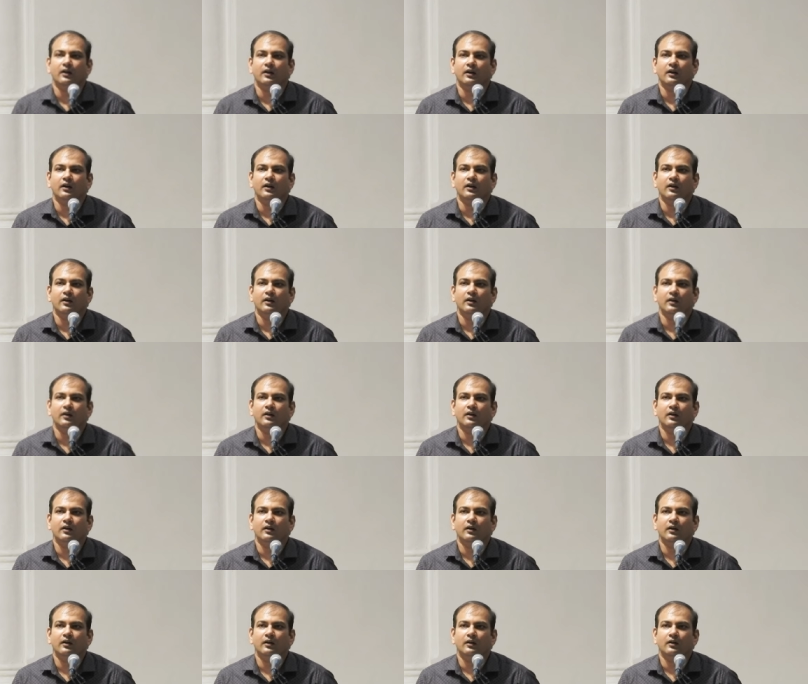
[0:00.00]
Uh,
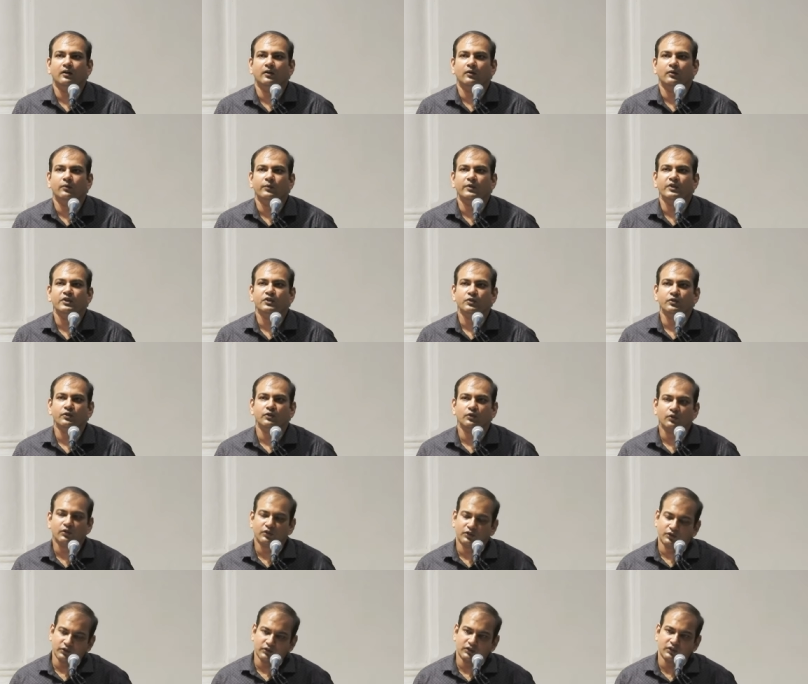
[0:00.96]
we should
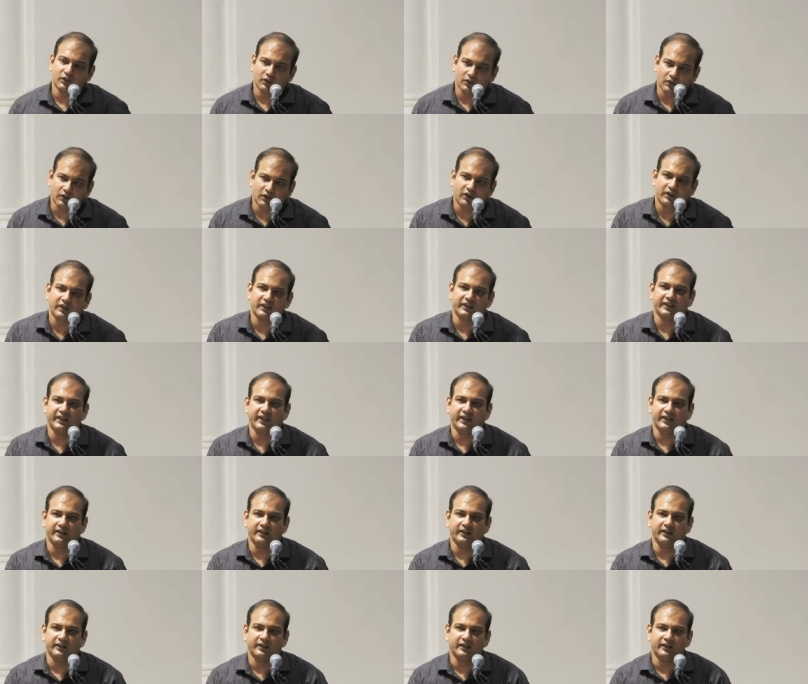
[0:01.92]
look to the Lord
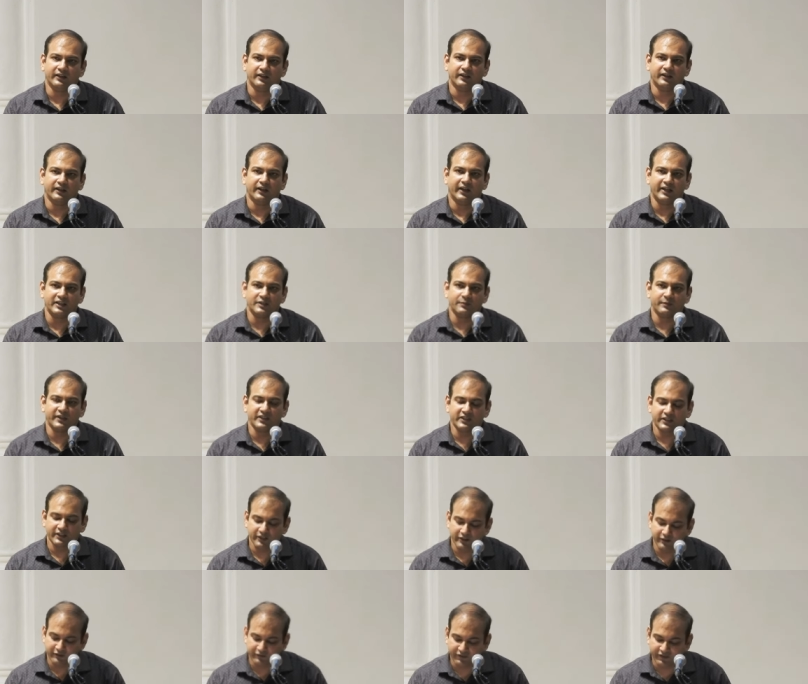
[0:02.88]
again, as
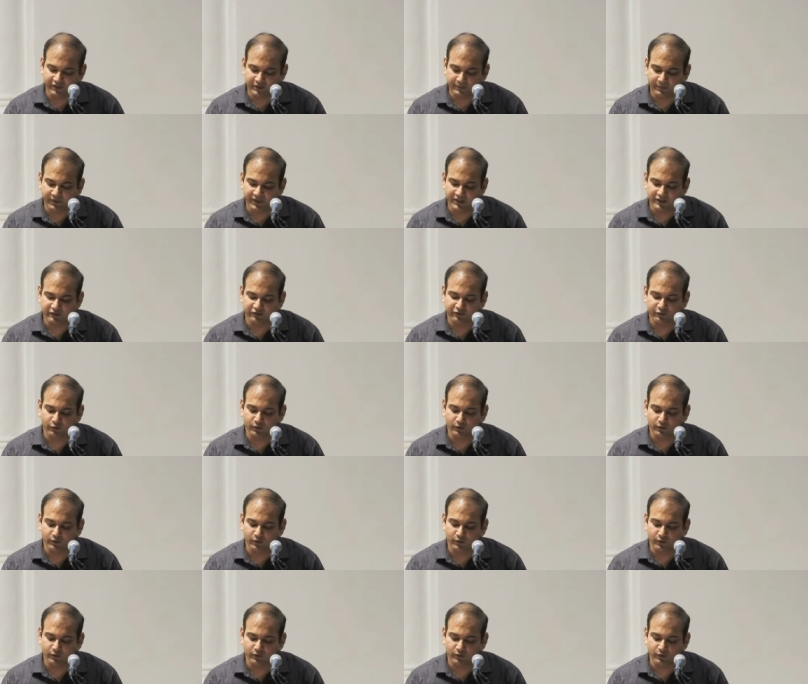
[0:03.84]
mentioned in Philippians